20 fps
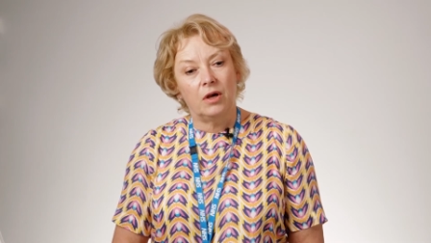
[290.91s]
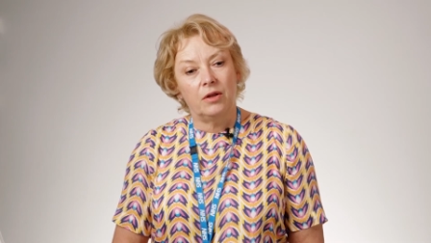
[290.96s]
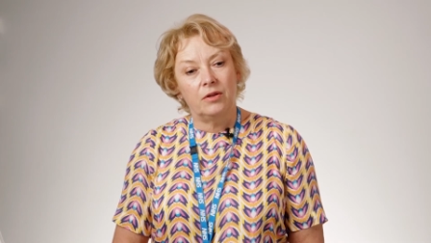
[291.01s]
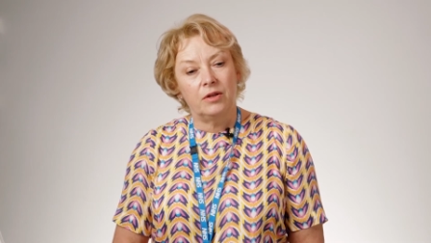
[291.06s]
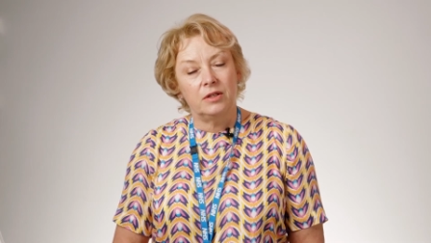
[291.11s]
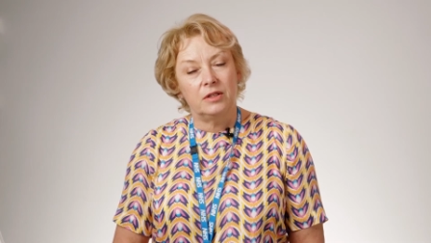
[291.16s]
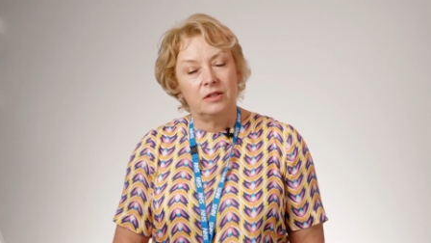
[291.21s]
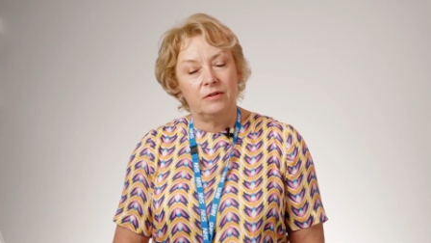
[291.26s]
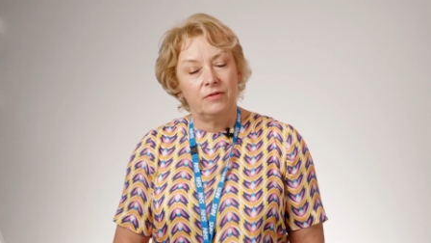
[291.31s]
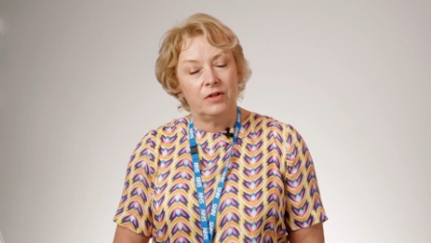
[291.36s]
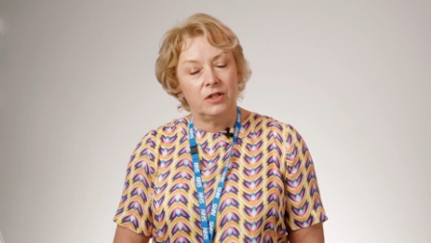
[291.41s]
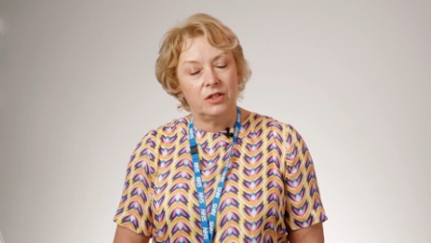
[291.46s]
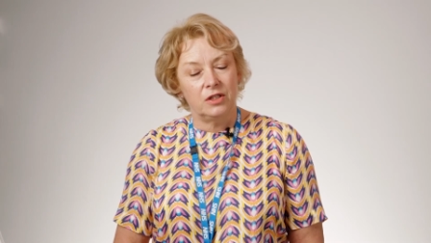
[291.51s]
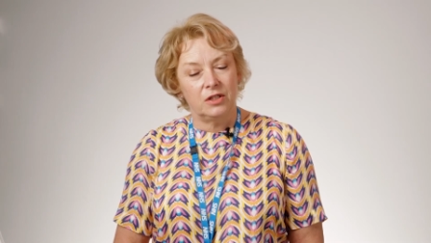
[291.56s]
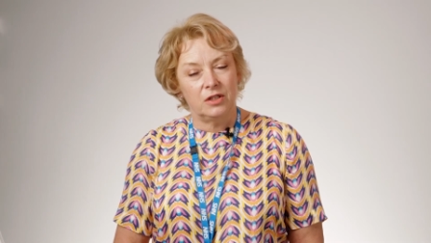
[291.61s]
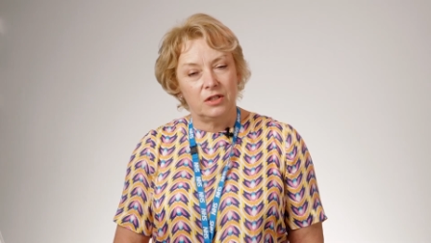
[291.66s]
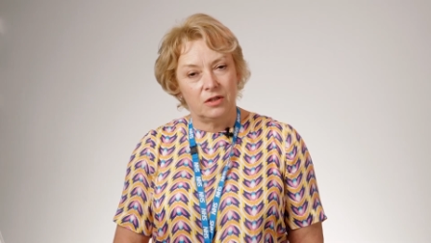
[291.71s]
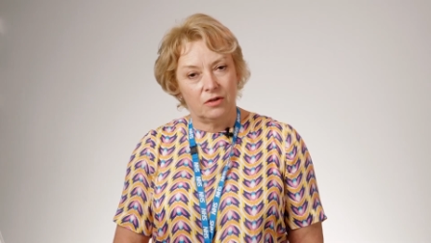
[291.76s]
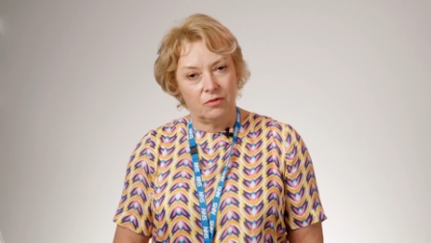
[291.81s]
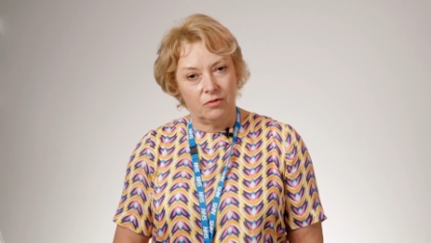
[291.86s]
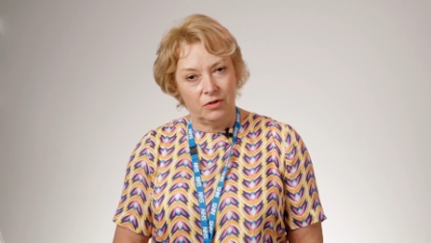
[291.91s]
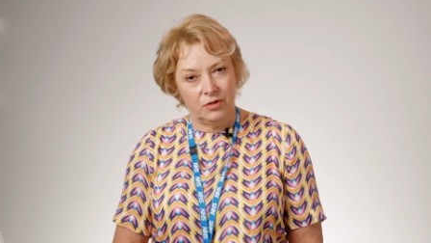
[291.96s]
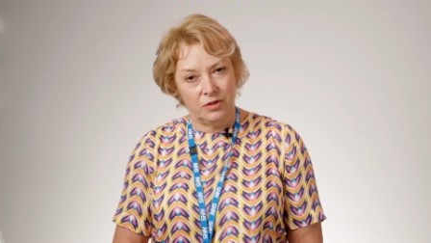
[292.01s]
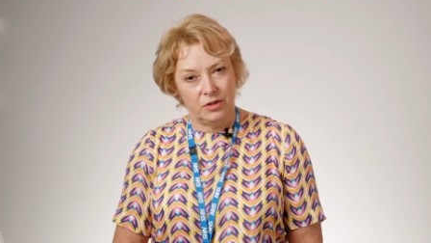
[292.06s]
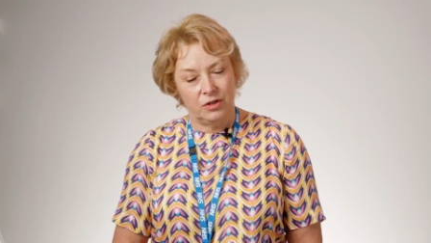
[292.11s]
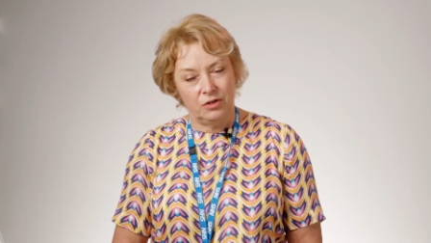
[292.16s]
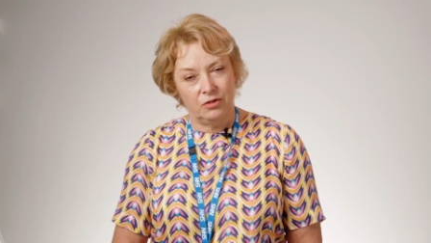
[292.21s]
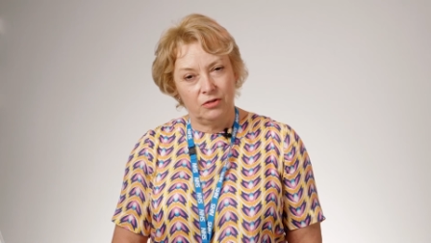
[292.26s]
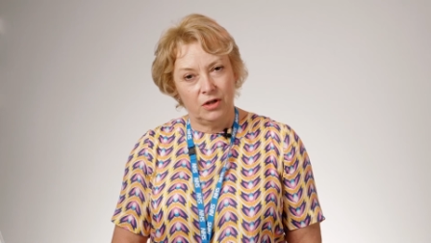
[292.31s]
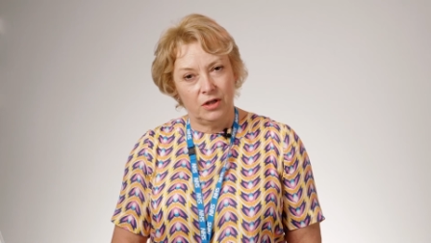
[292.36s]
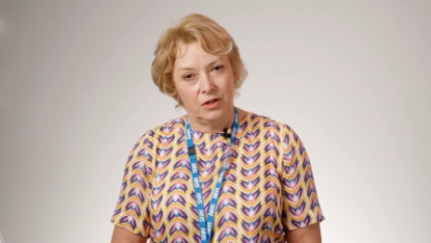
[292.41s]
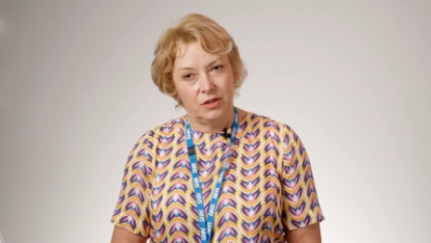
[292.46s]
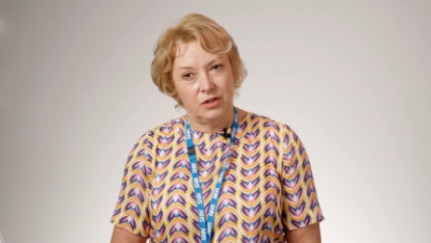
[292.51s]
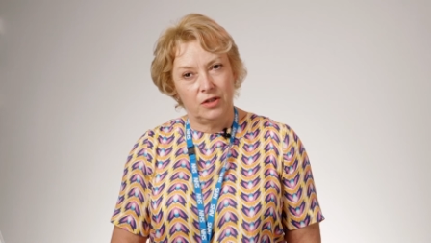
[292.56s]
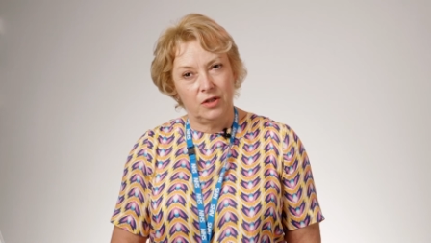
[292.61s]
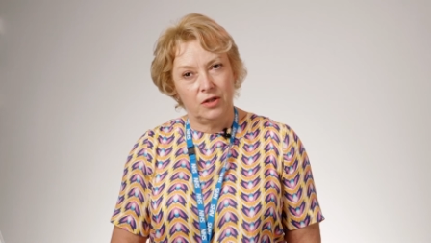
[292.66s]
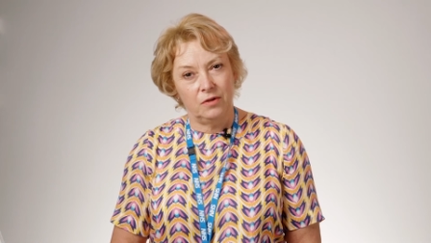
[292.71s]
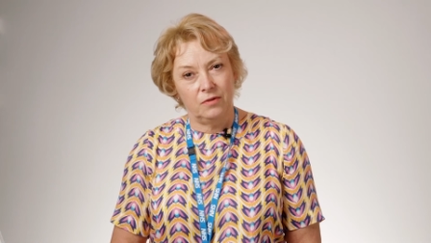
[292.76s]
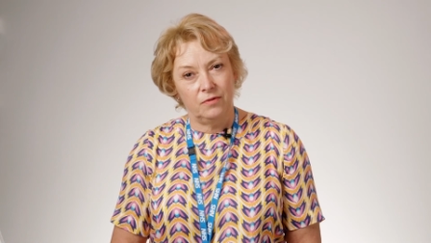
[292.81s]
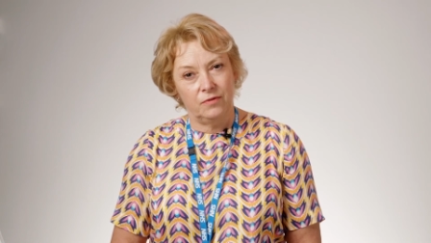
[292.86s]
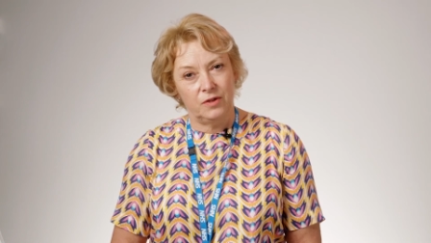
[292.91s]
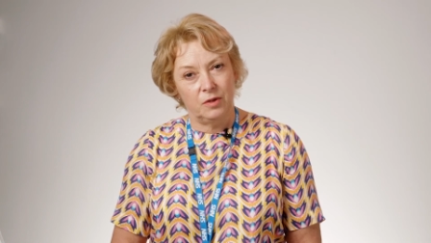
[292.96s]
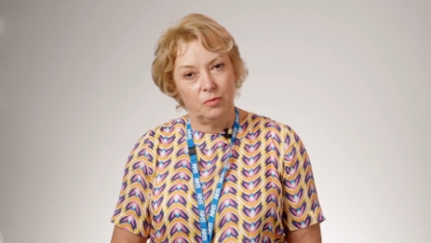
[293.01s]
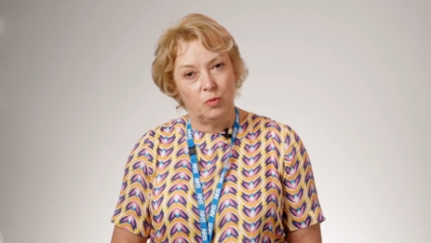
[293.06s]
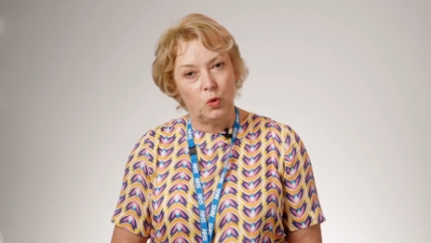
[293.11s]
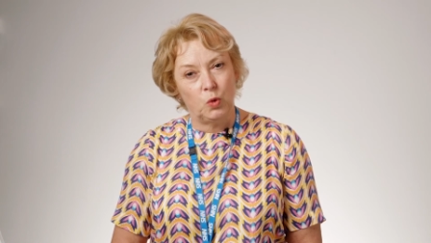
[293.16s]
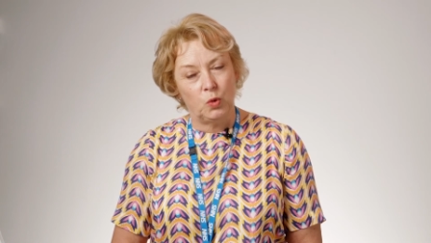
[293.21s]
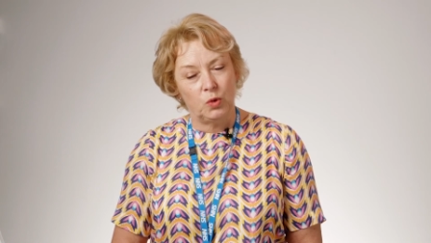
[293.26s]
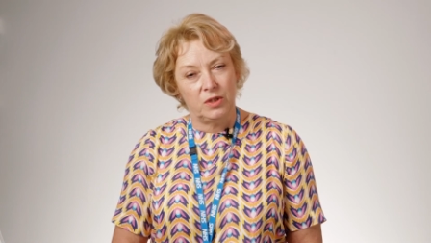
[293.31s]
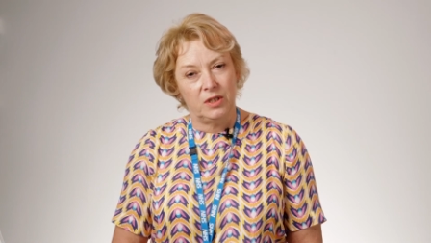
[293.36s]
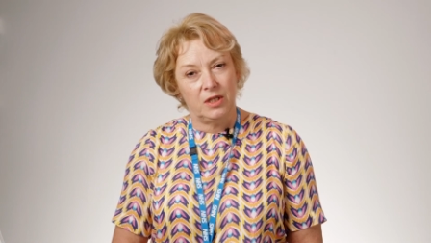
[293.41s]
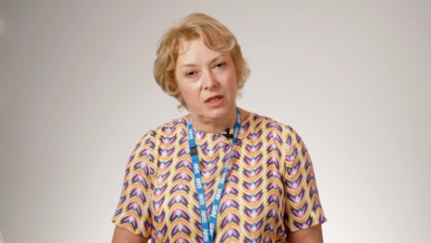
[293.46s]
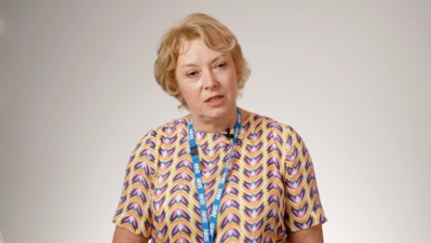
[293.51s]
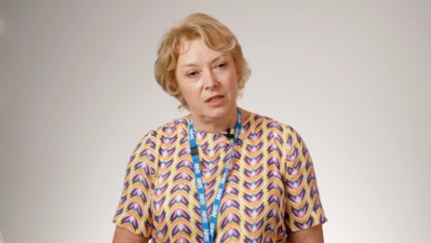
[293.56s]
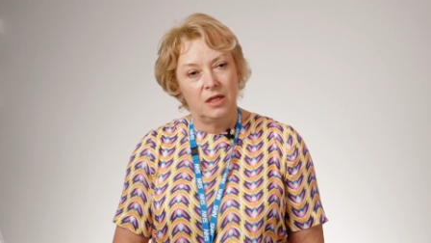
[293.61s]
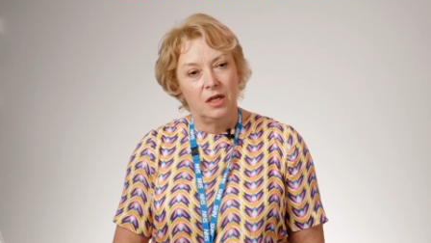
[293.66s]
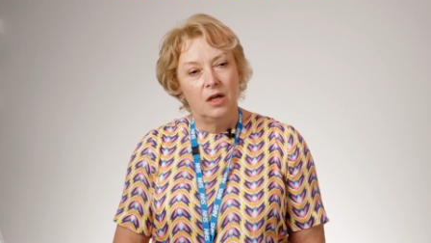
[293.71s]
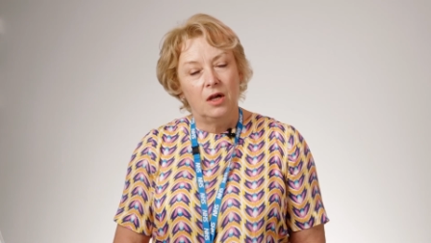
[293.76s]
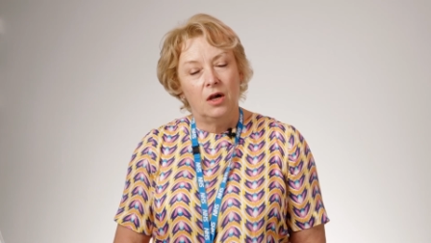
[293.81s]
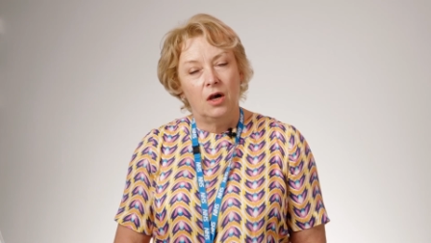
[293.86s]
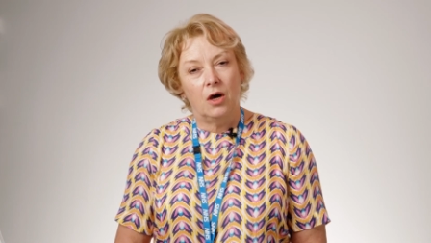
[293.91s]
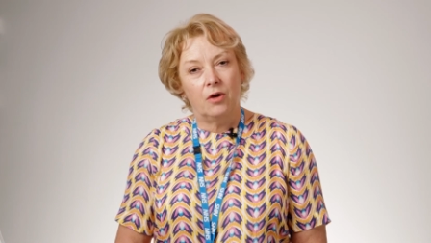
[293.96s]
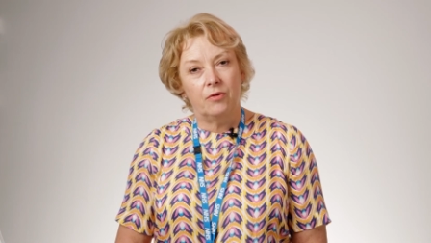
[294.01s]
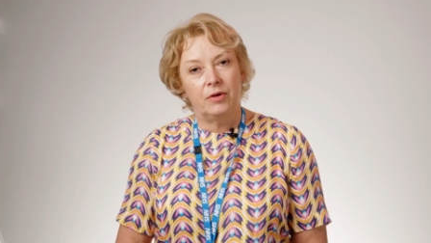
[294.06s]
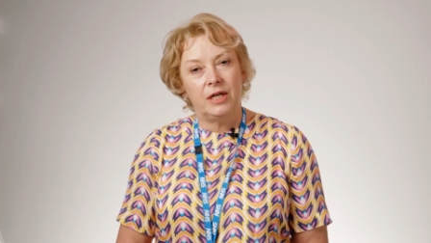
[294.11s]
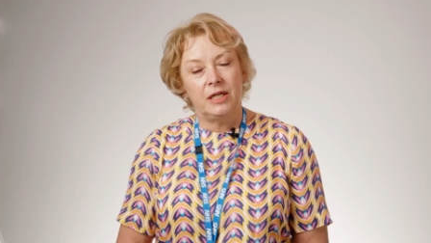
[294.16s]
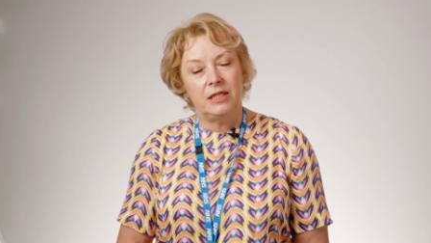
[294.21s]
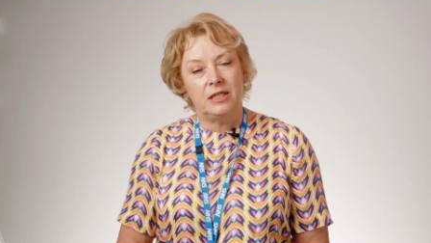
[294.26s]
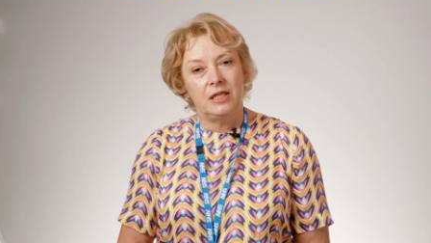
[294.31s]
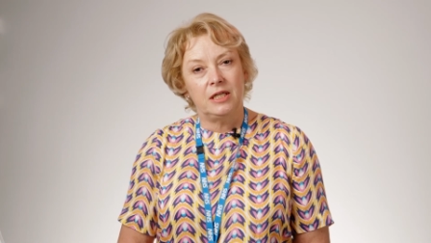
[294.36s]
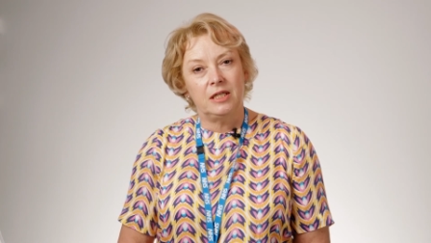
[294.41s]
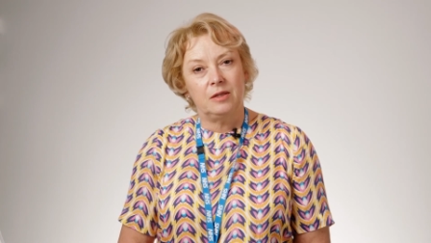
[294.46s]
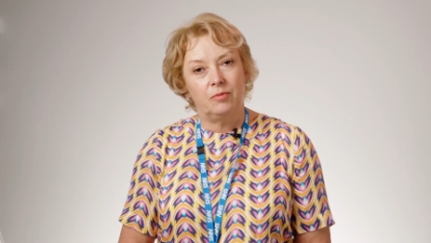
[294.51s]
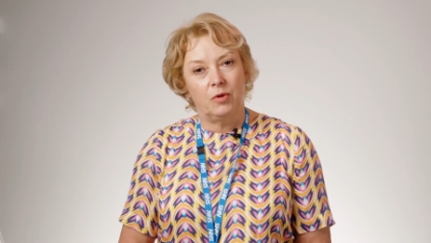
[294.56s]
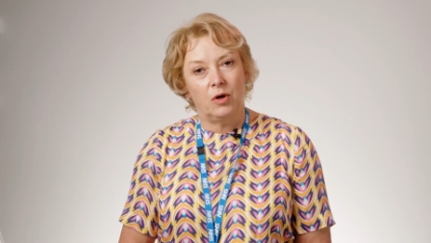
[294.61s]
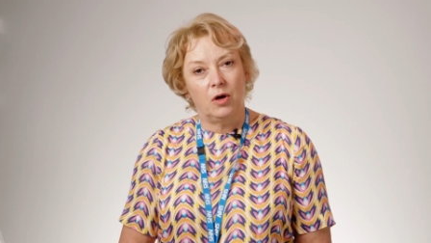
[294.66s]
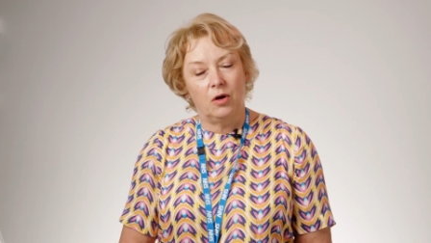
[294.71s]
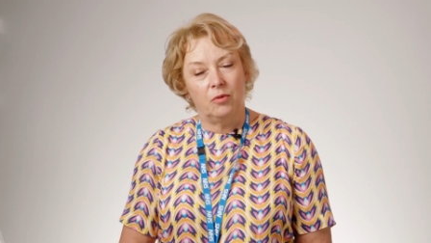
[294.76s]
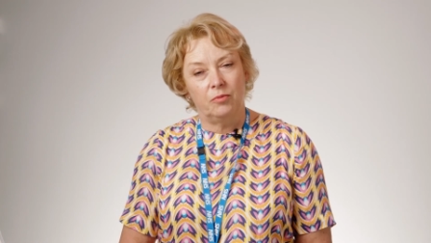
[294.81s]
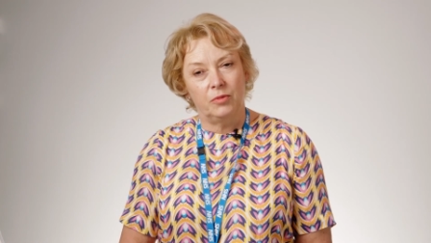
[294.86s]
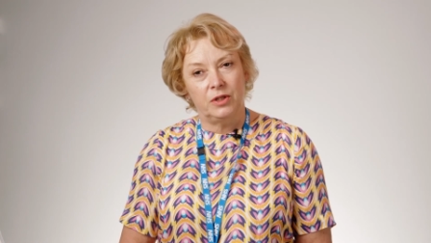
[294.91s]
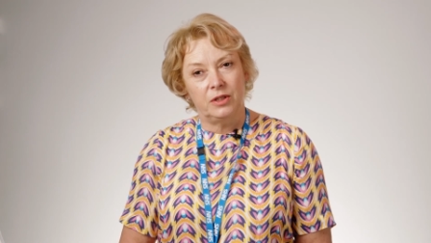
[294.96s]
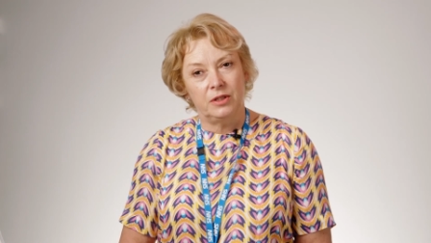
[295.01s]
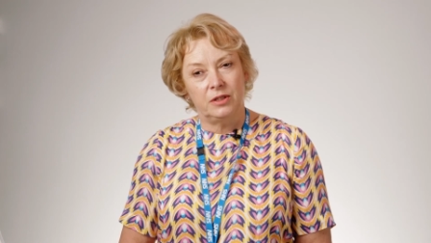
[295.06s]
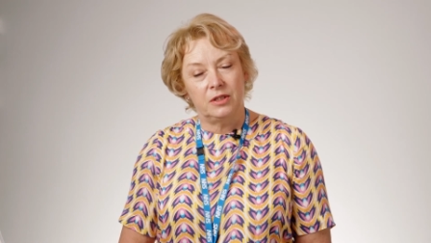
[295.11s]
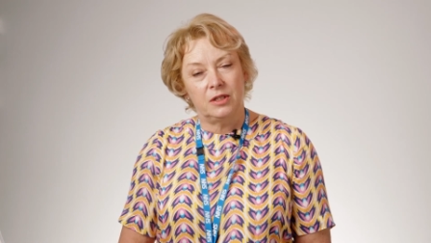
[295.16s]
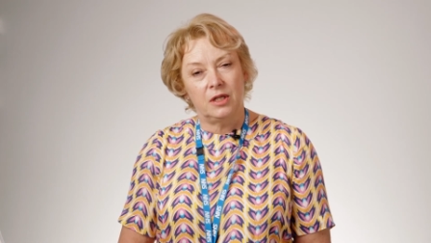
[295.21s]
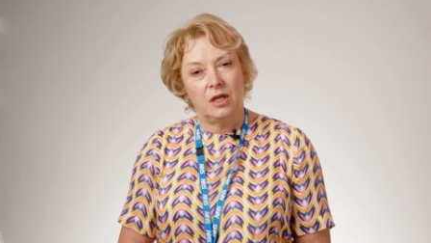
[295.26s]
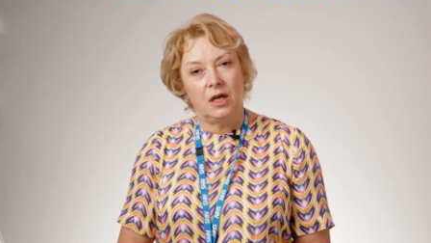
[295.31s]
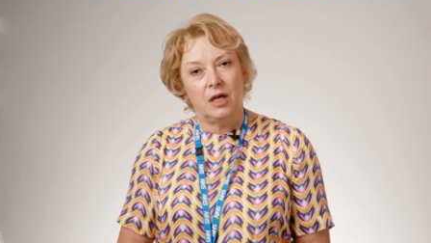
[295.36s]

other divisions across the Trust who've supported our ED department.